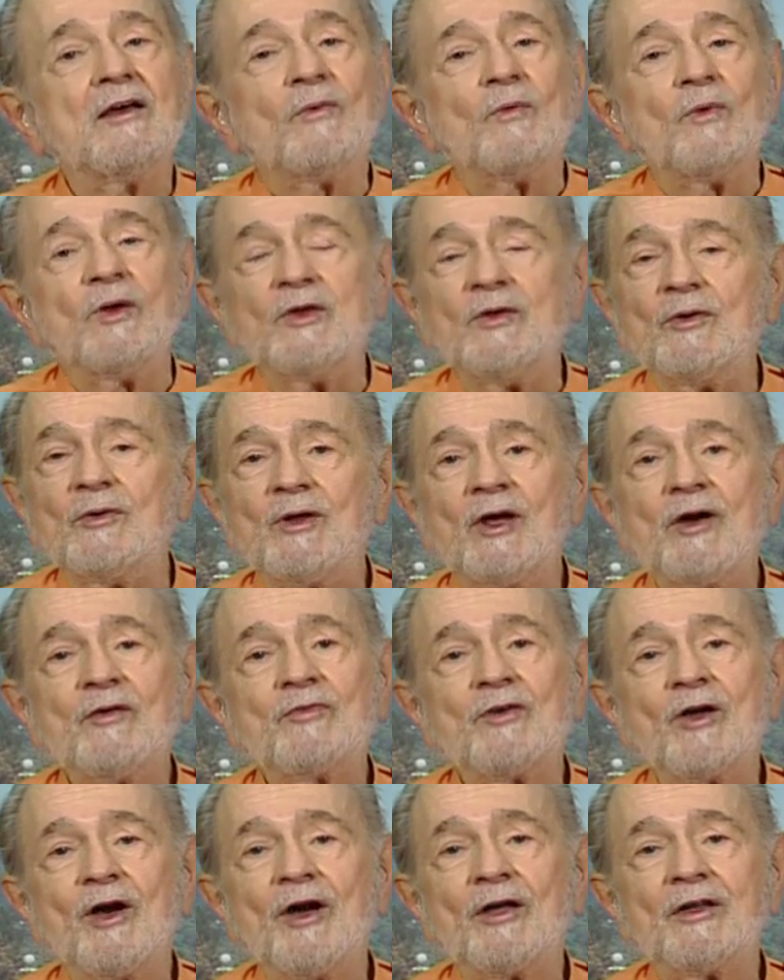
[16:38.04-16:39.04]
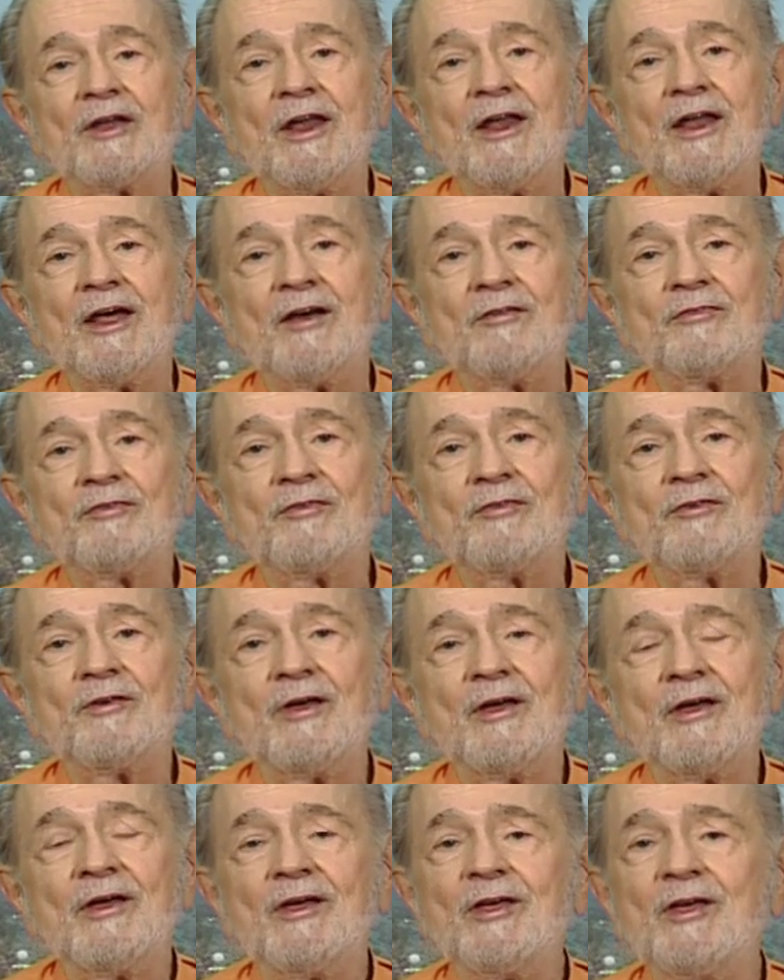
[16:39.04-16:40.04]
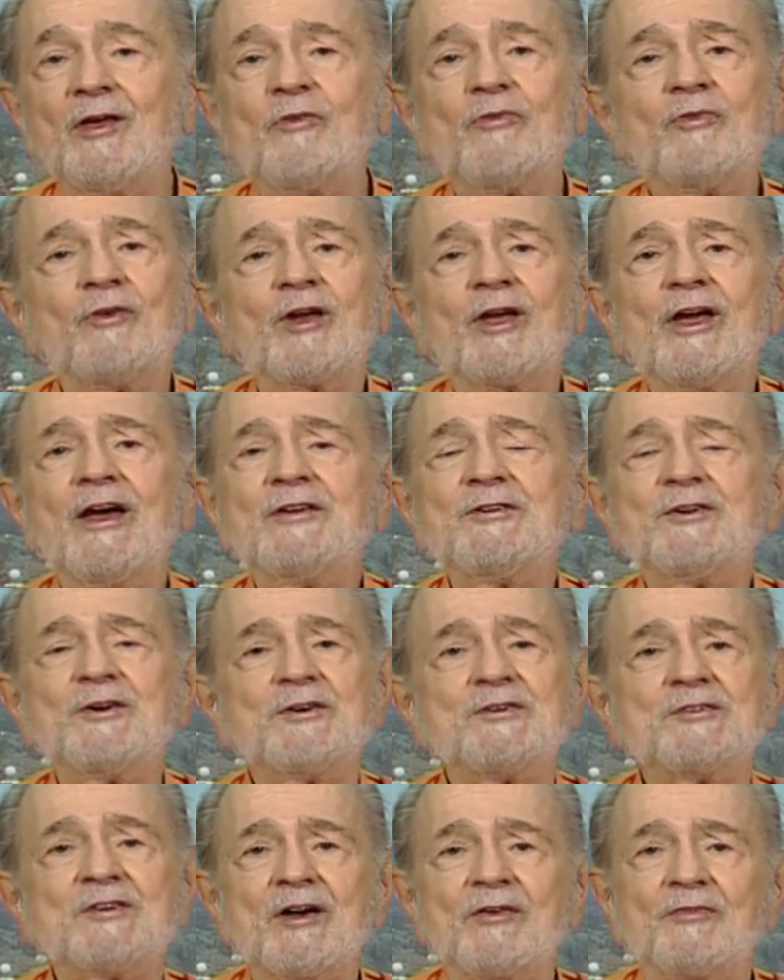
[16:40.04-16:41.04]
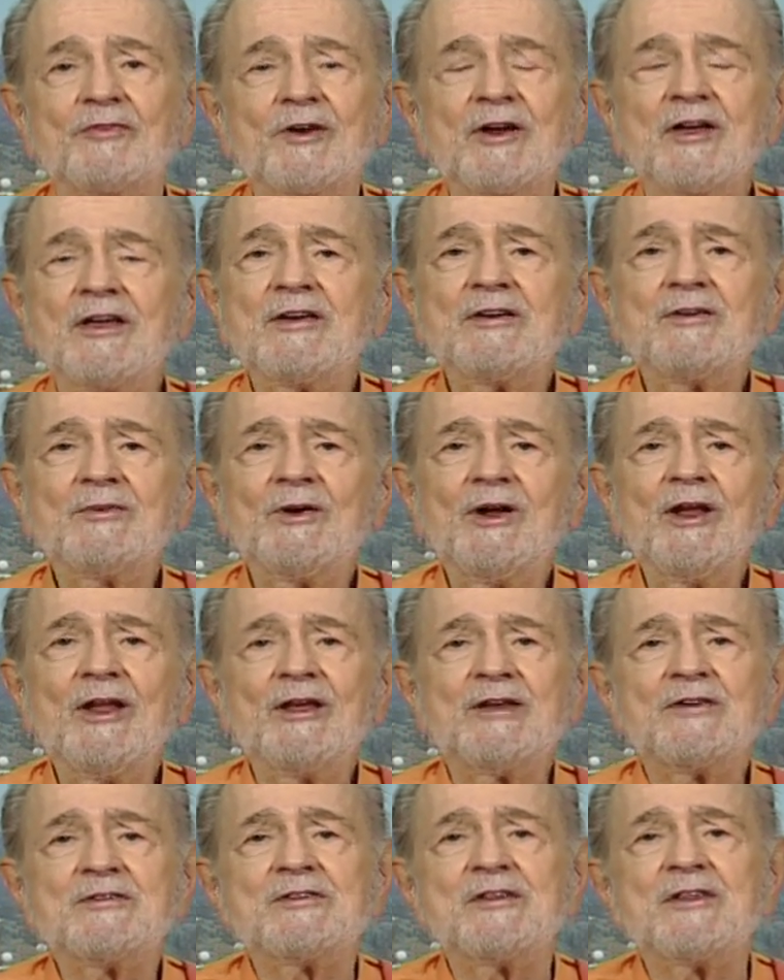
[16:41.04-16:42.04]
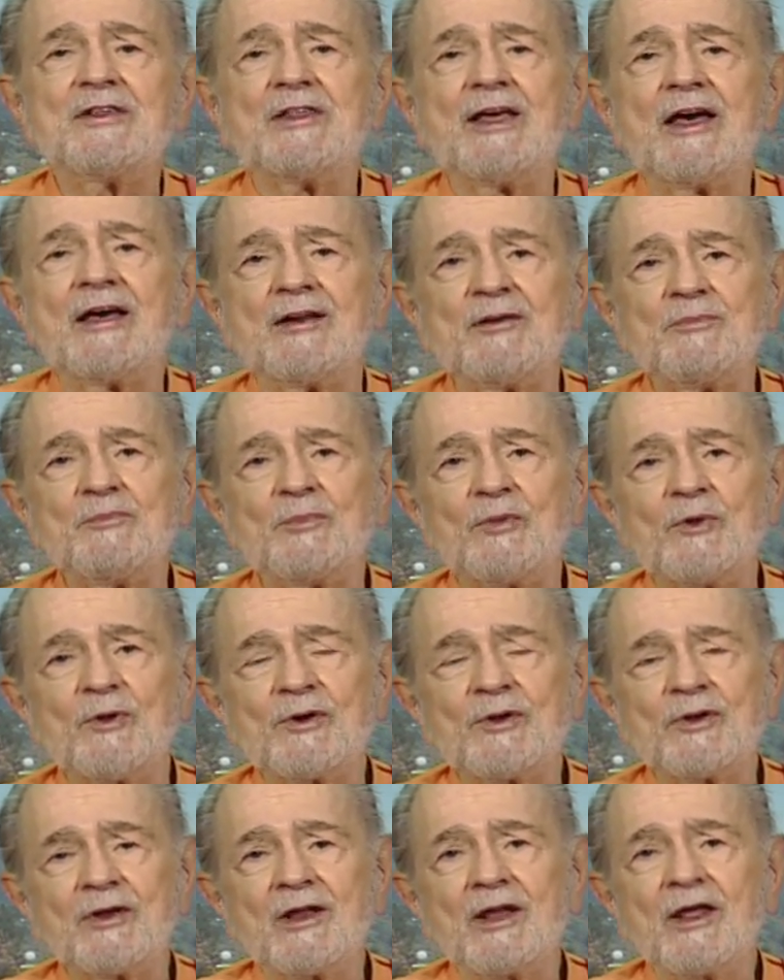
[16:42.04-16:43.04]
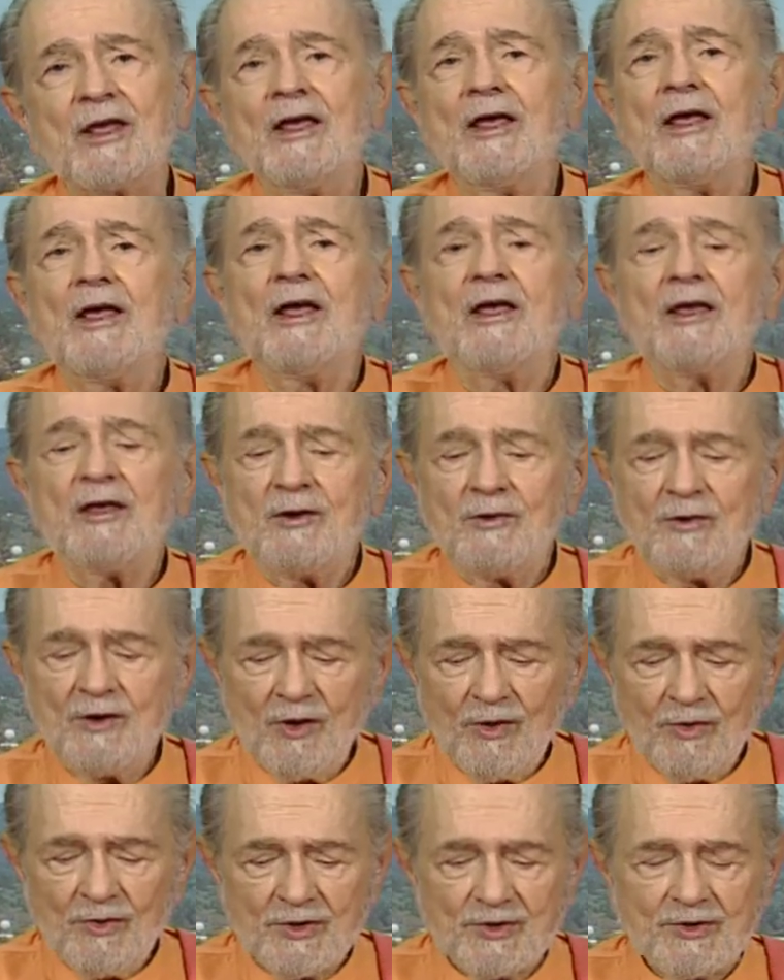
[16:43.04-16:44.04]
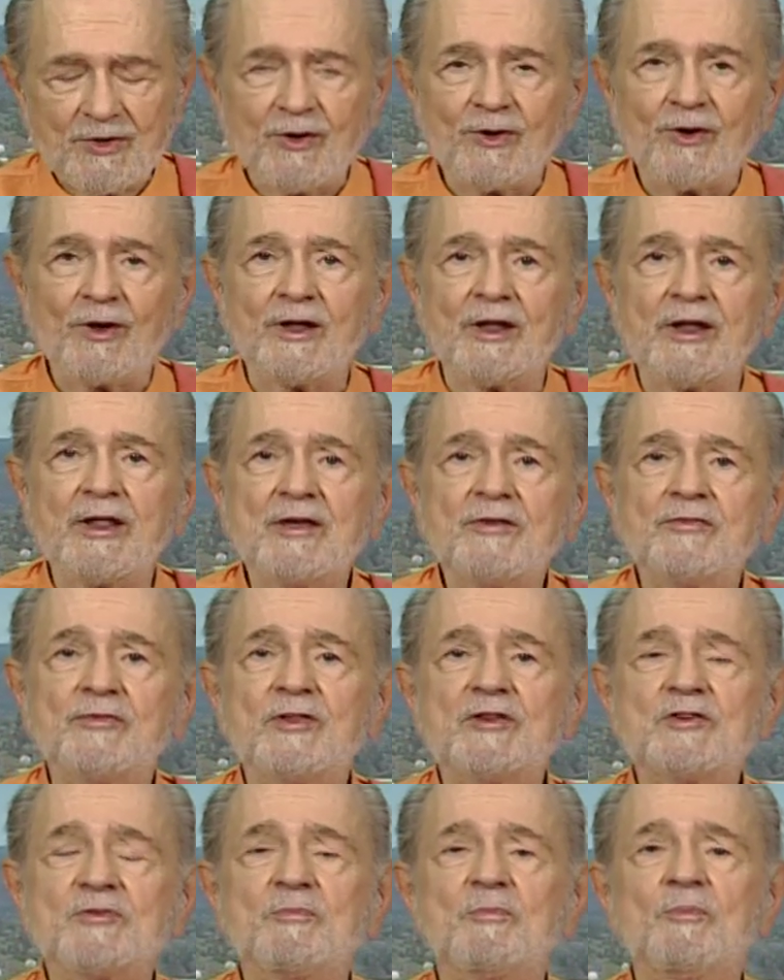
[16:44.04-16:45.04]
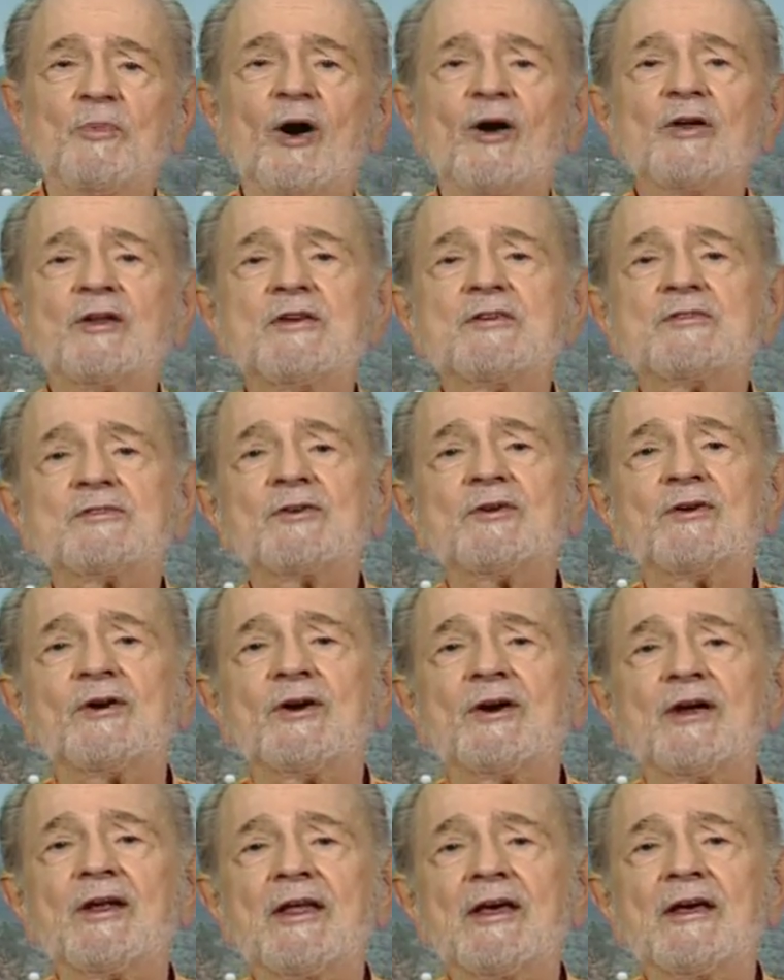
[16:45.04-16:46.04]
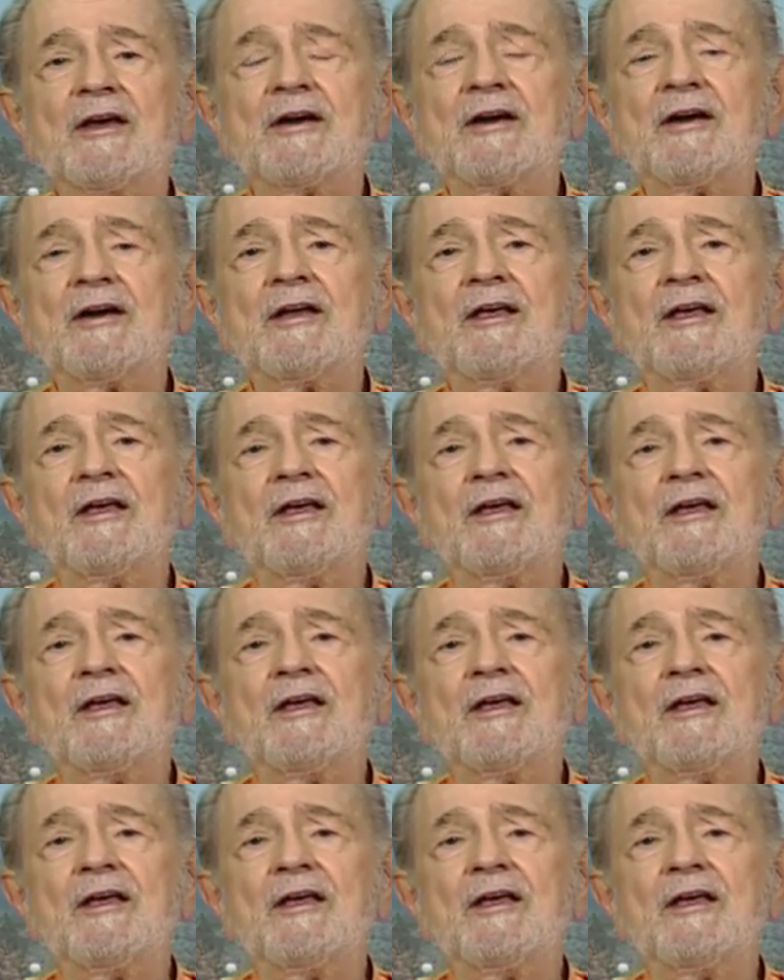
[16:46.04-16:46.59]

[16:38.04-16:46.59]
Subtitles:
When you love God enough, you forget your suffering. It really isn't that important. You know that you're going to leave this body sooner or later.